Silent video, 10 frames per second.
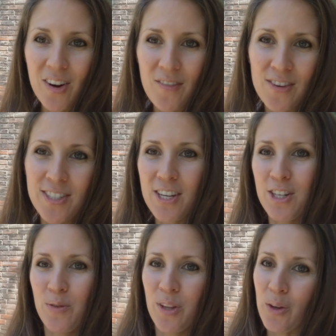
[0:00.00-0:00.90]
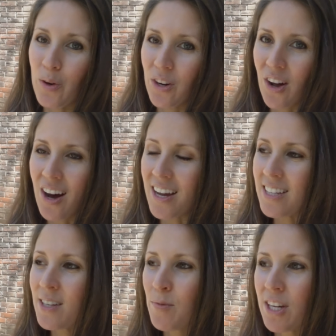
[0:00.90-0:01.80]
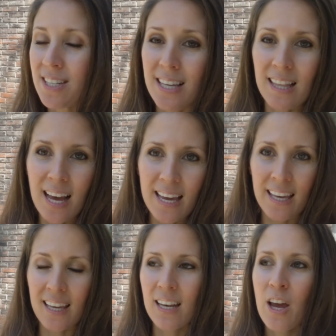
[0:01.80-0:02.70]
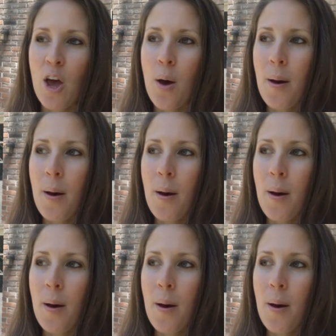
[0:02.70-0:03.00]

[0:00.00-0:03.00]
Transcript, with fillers: conversation with you or not, because they like it.